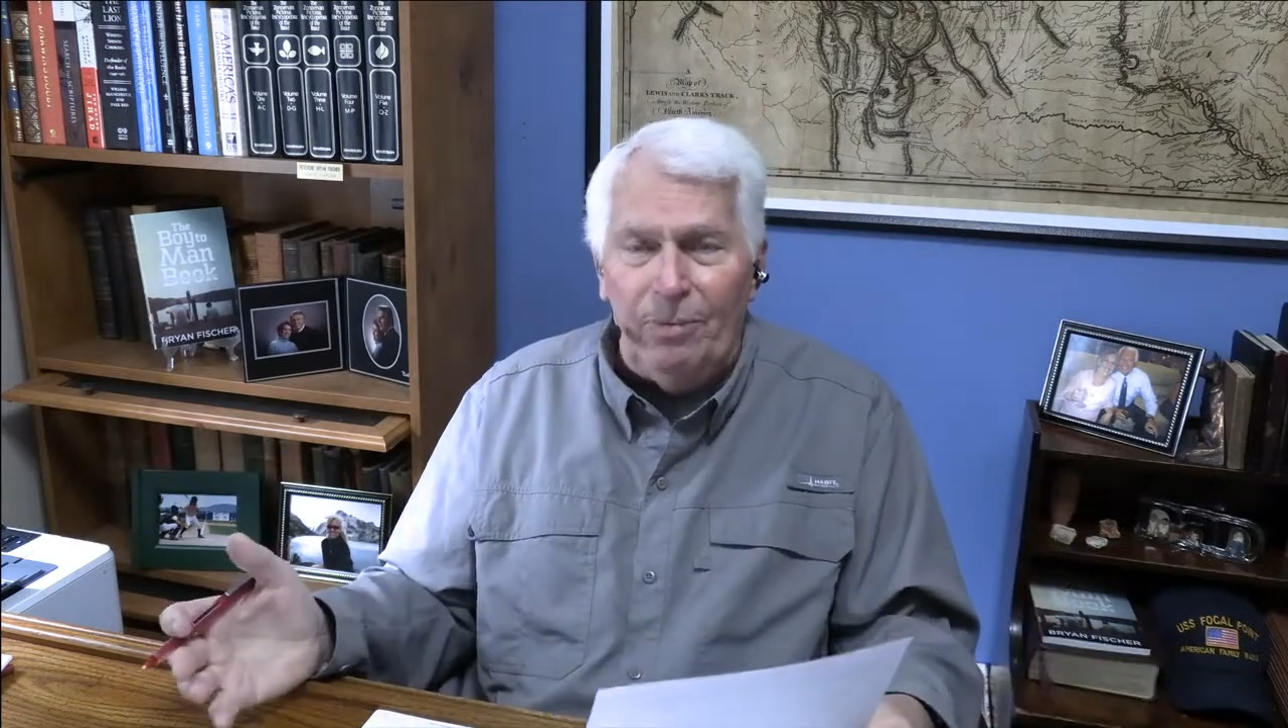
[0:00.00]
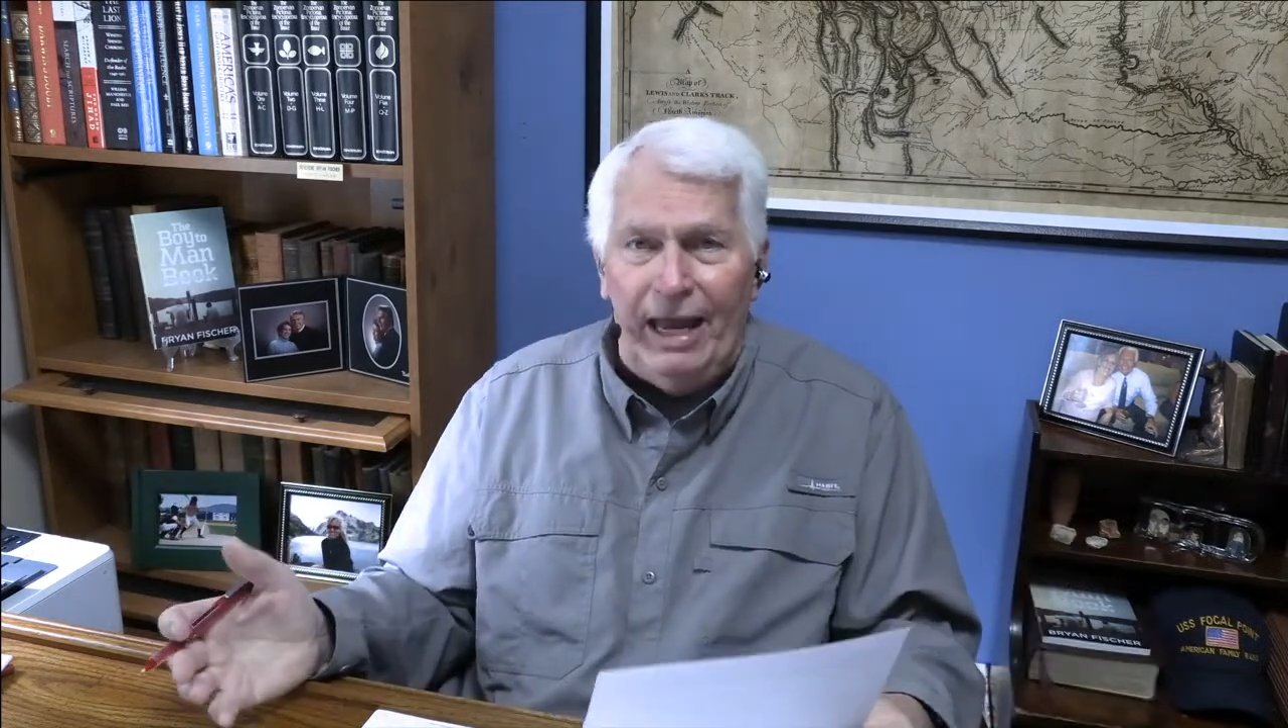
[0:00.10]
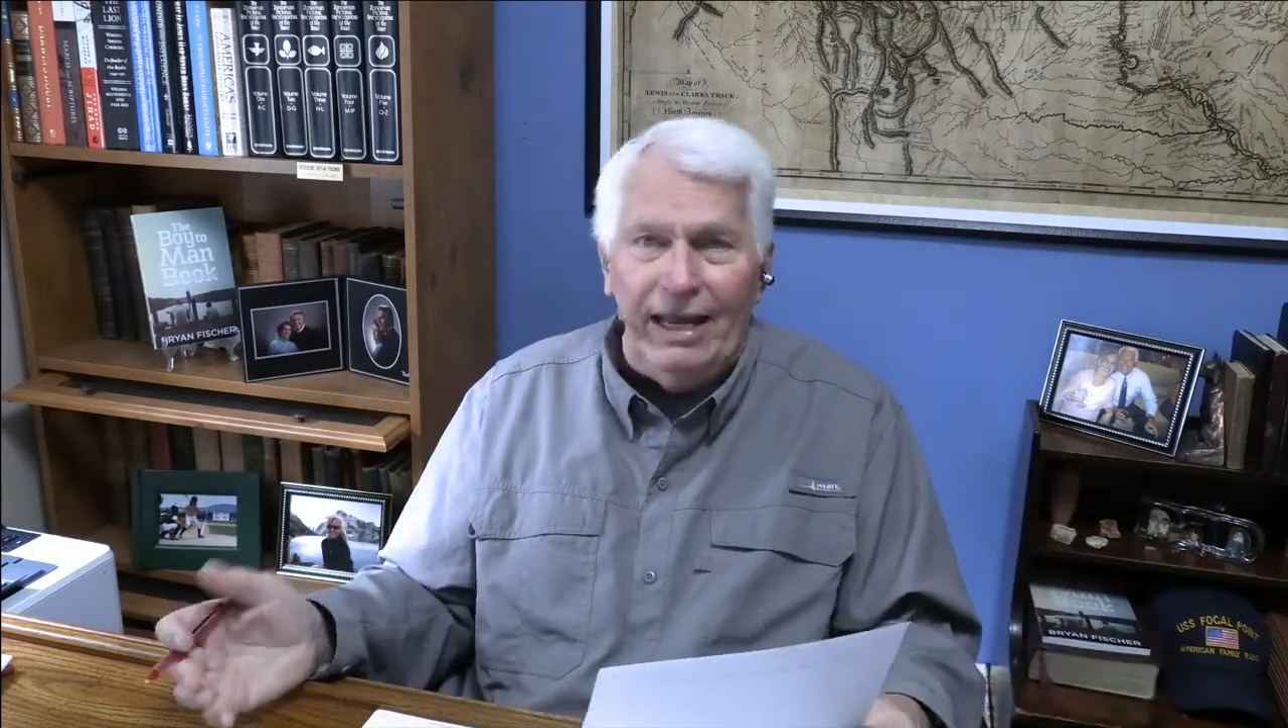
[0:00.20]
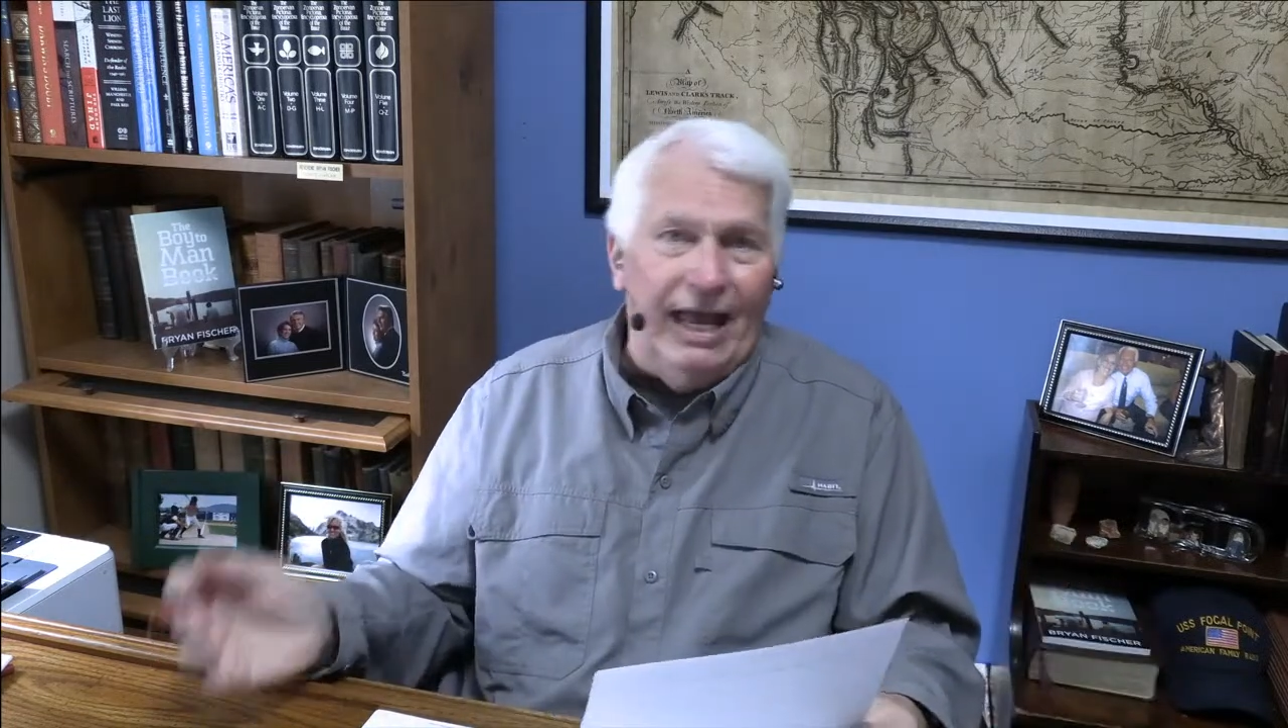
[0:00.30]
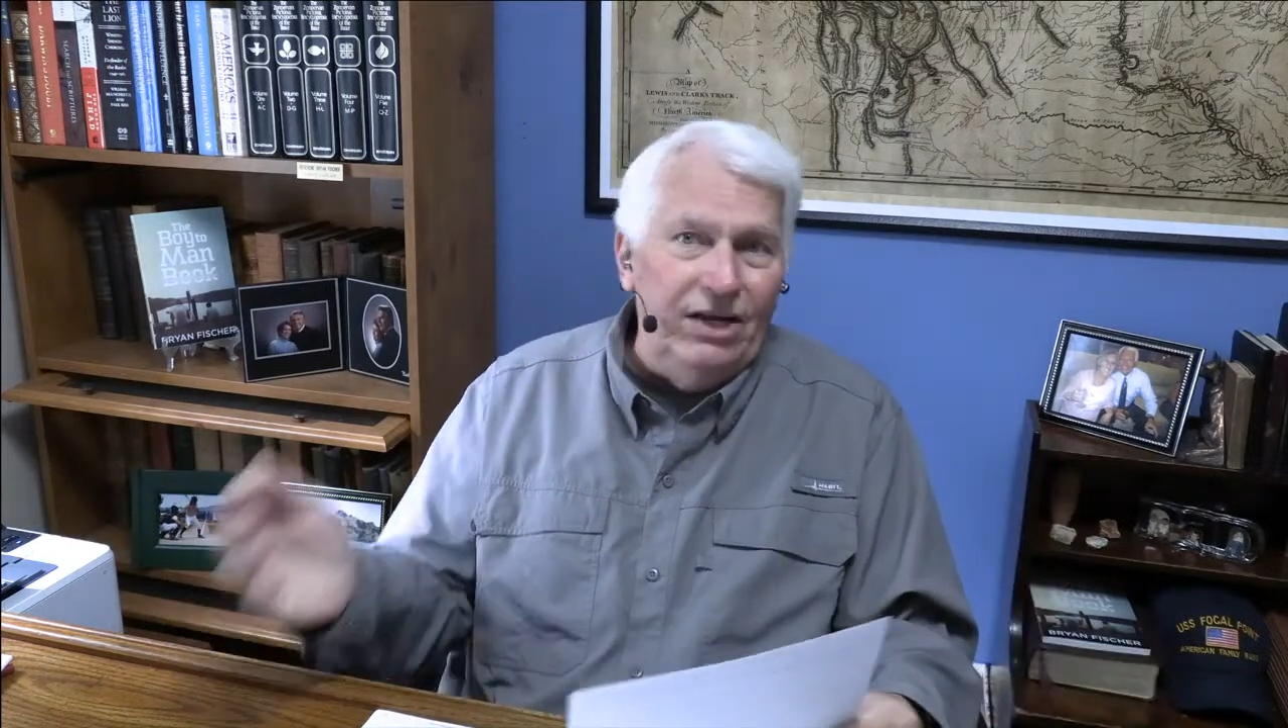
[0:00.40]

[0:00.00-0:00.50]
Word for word: payday.